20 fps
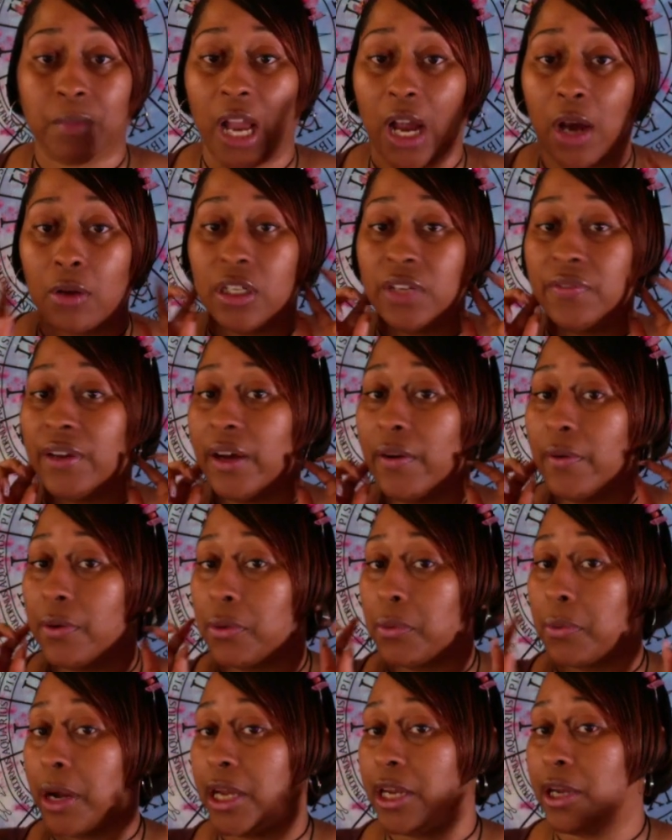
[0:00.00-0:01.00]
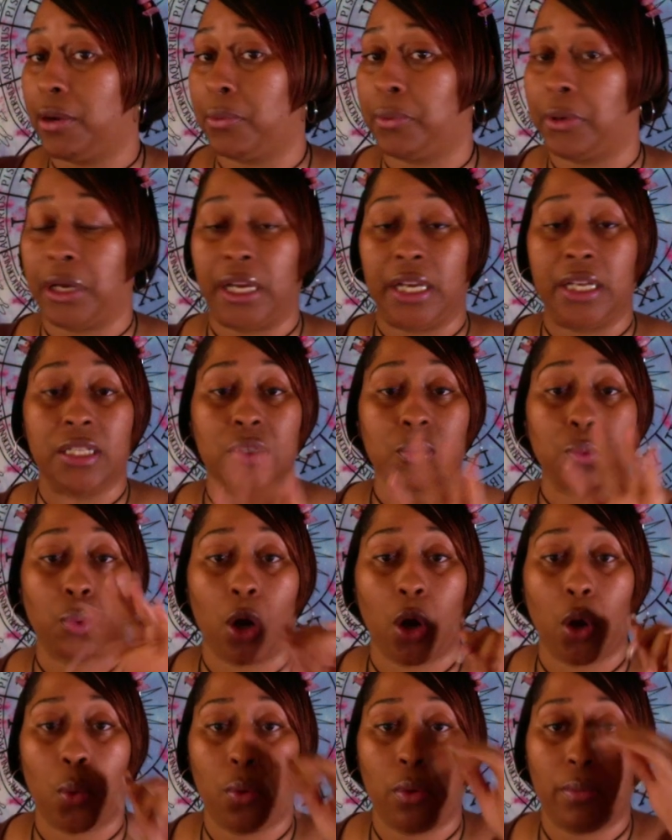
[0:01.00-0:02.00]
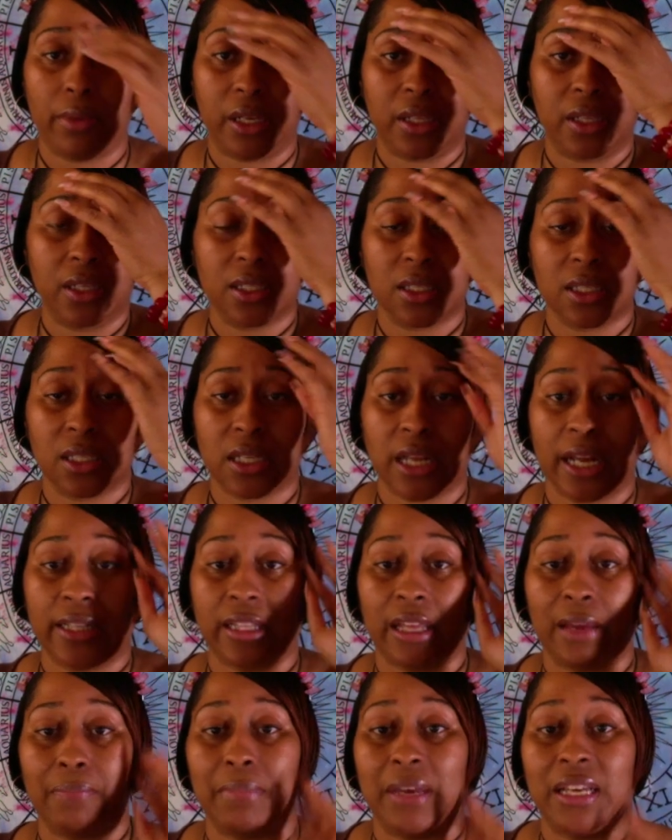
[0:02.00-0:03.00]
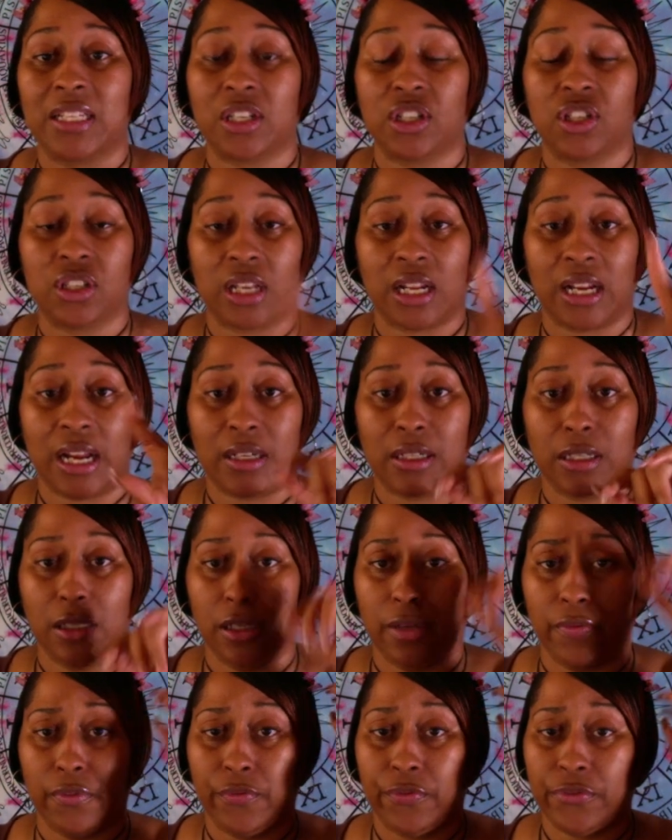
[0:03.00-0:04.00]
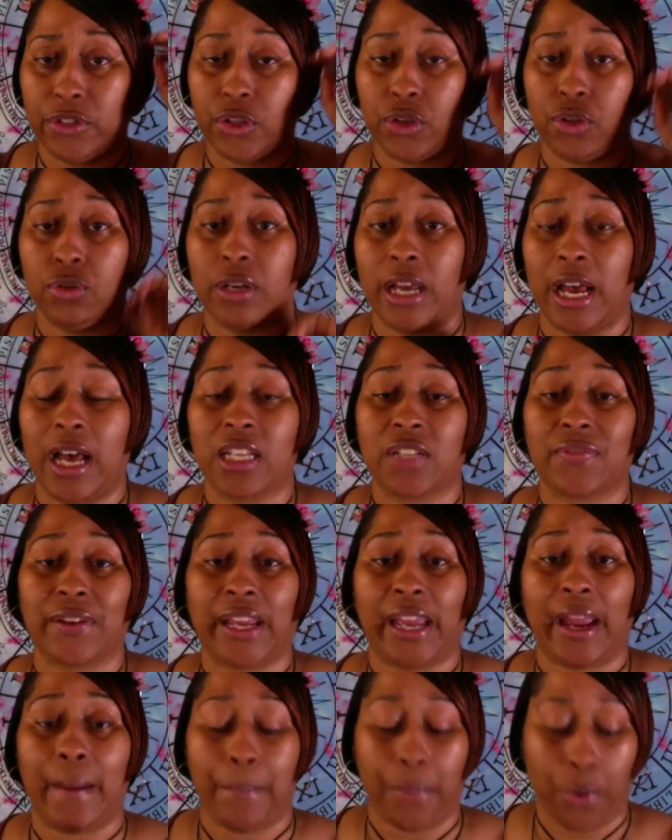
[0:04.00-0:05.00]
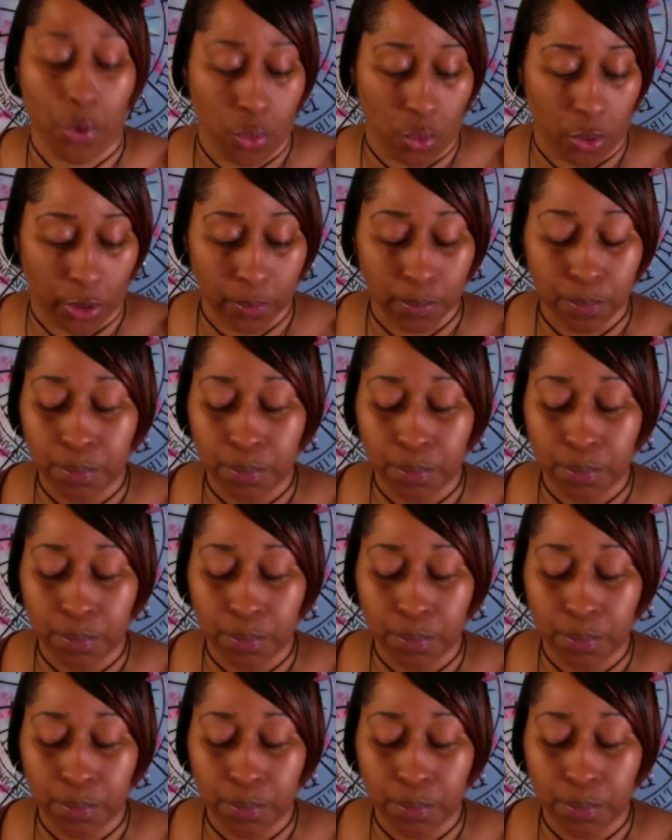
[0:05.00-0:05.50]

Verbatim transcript: I don't even want to write earrings. Roll with me. This is like that message that I delivered to you guys for Capricorn.